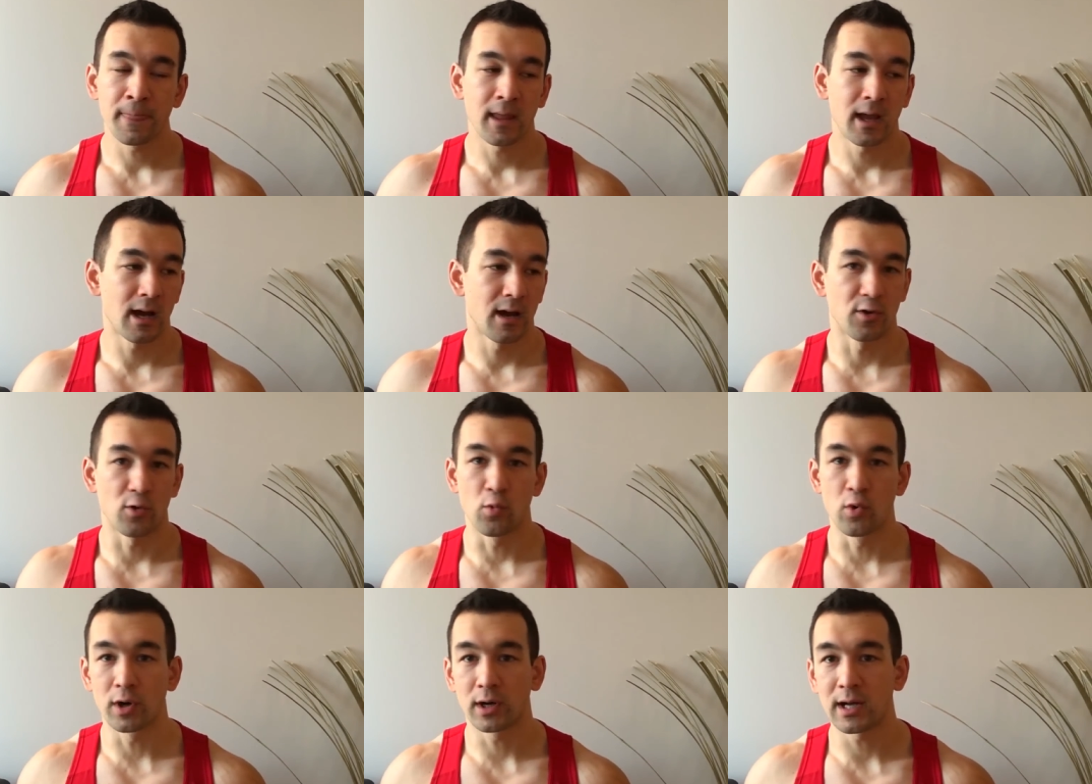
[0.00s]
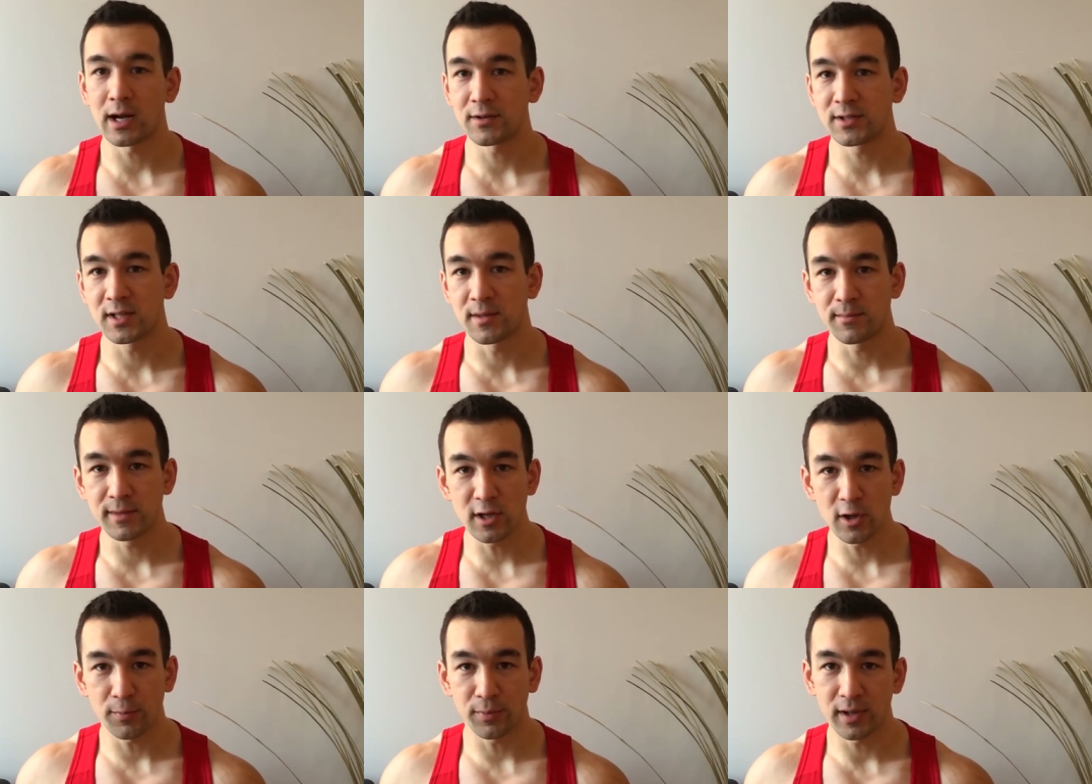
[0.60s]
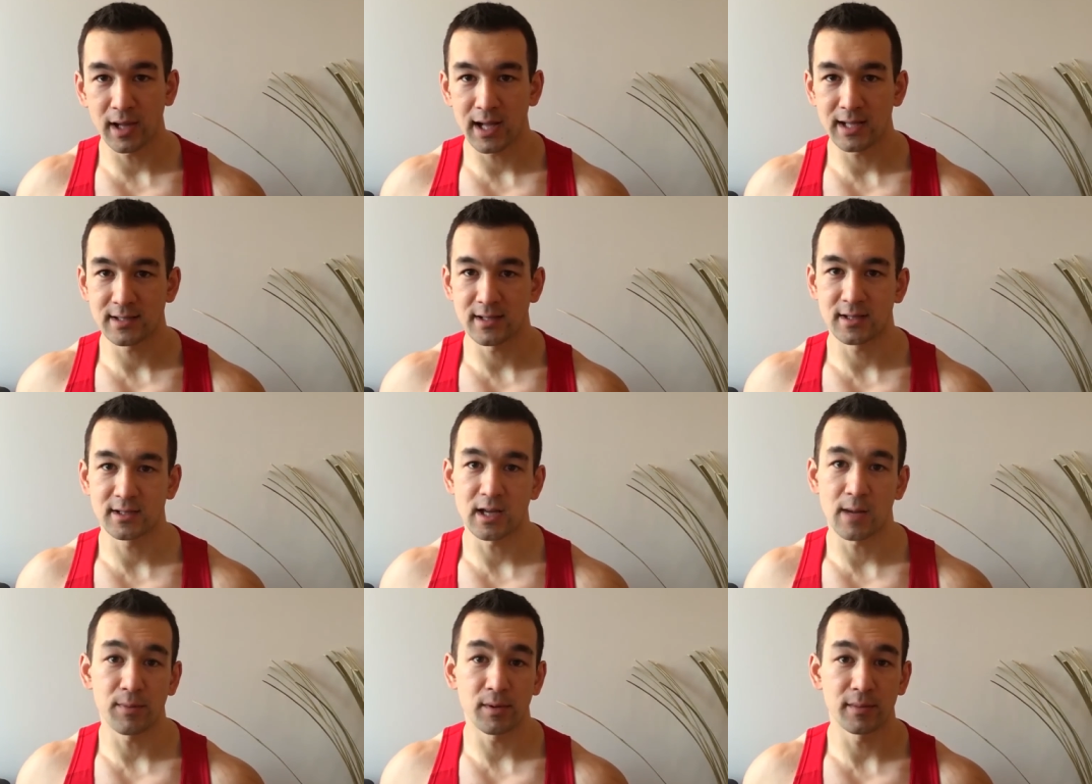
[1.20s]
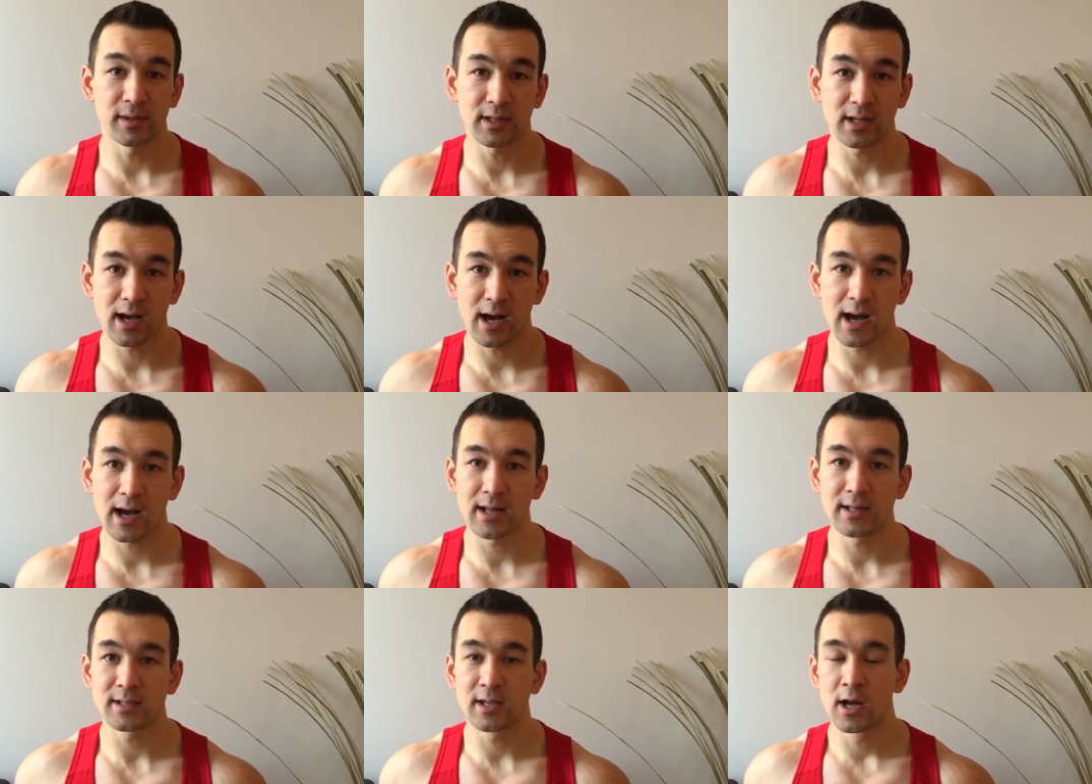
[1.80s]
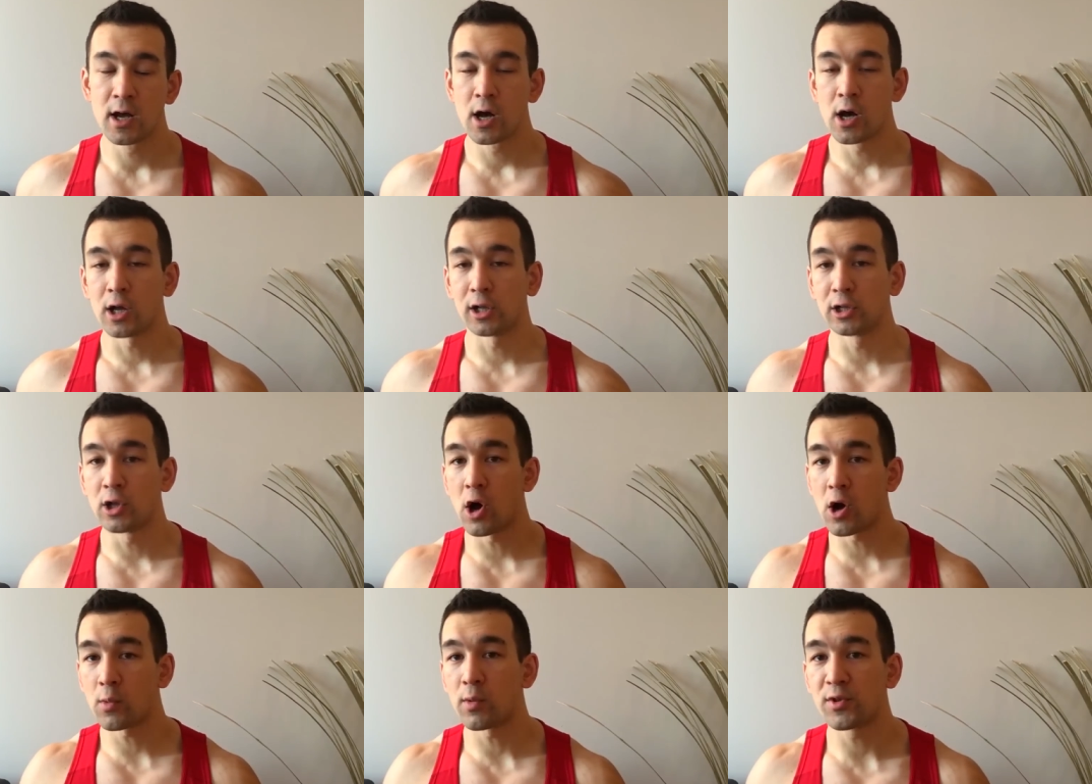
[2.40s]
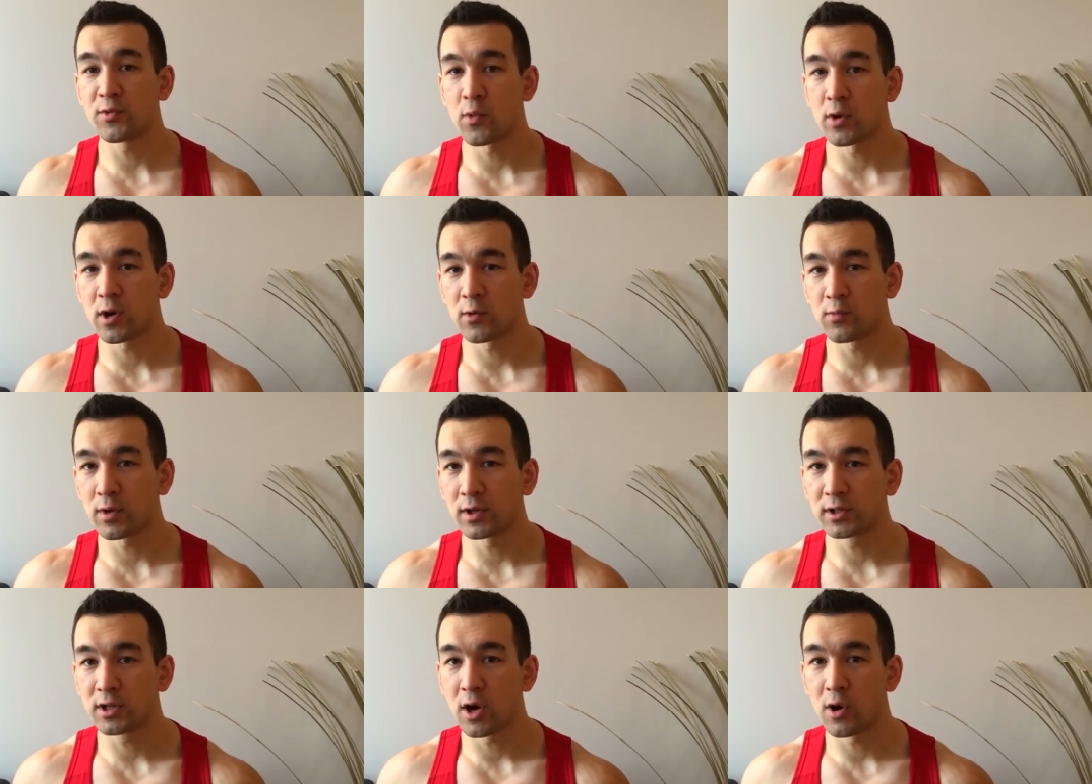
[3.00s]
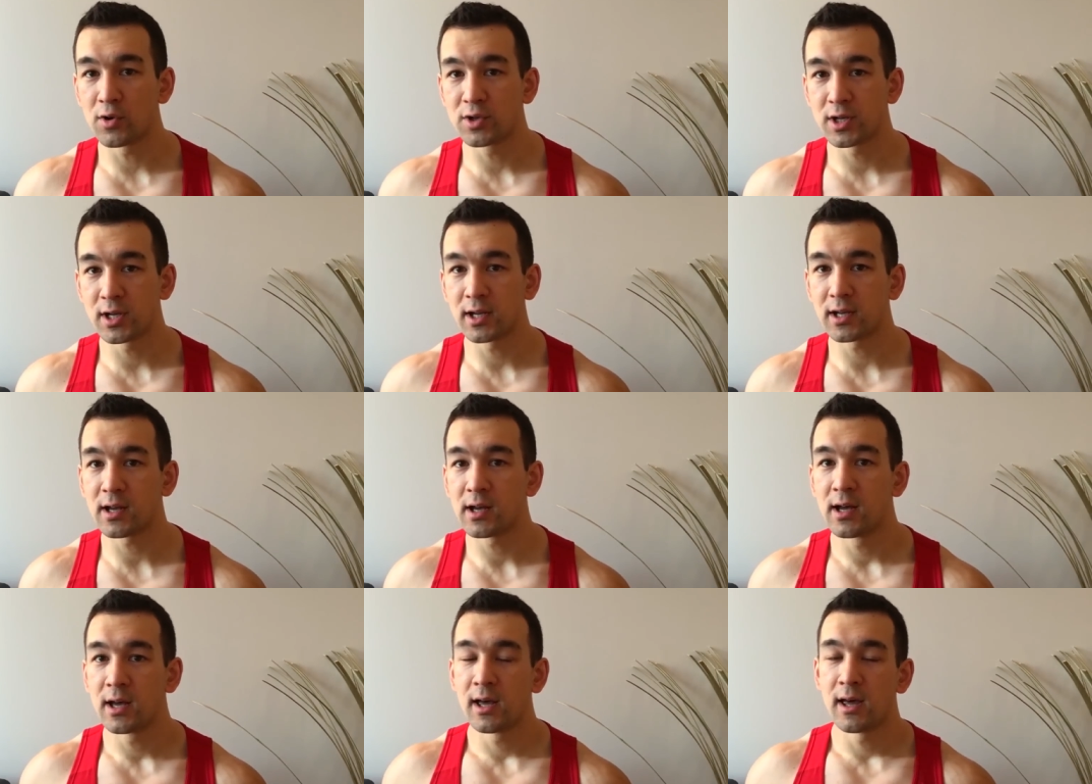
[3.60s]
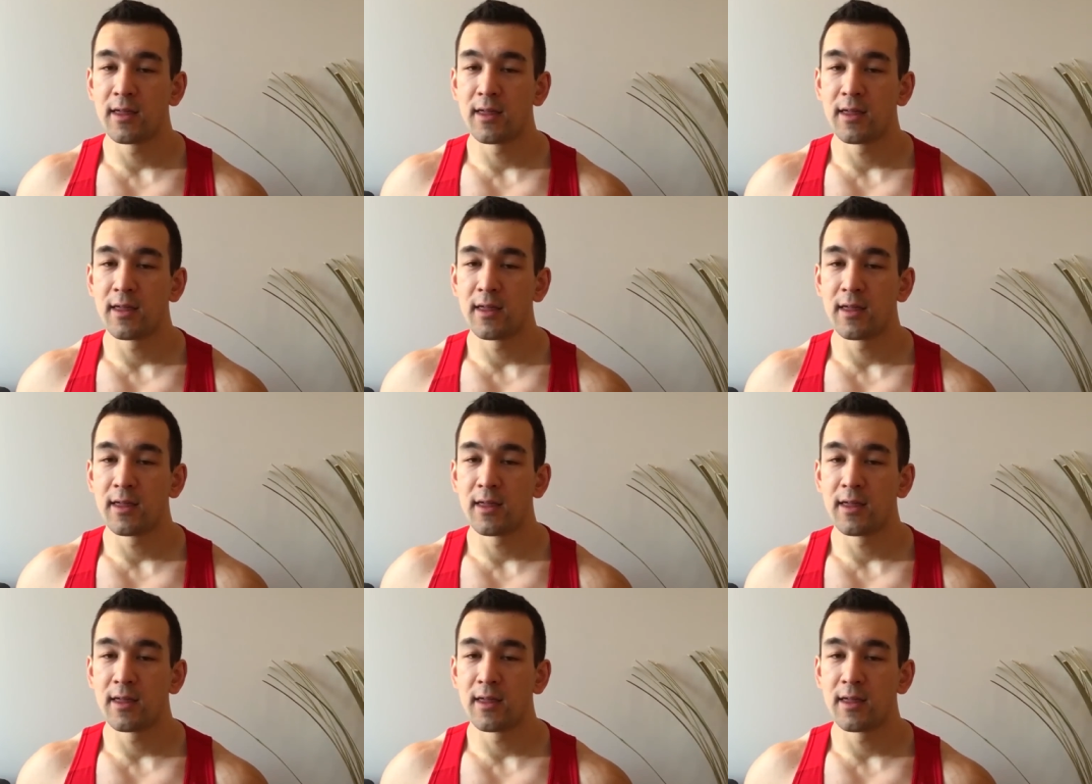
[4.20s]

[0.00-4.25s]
uh, the workouts, the meal plans, the supplement guides, along with one-on-one coaching,